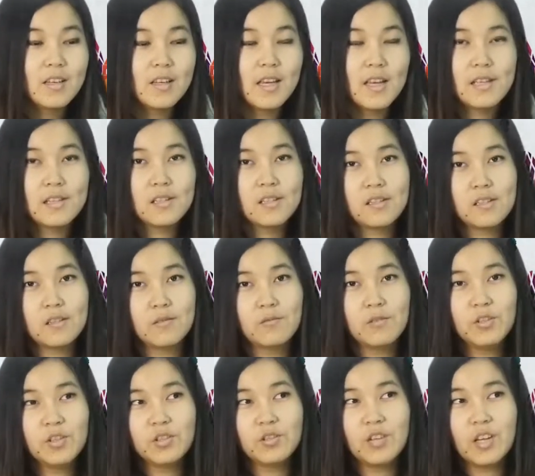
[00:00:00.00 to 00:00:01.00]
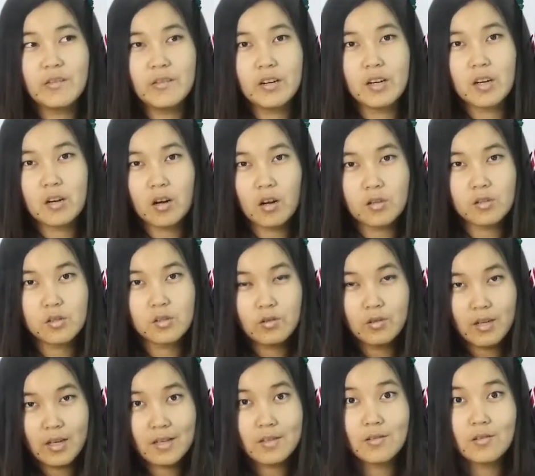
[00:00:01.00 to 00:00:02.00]
And which never cross
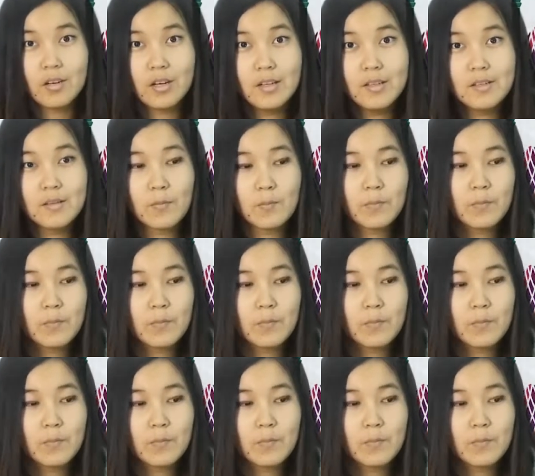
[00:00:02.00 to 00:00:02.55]
together, right?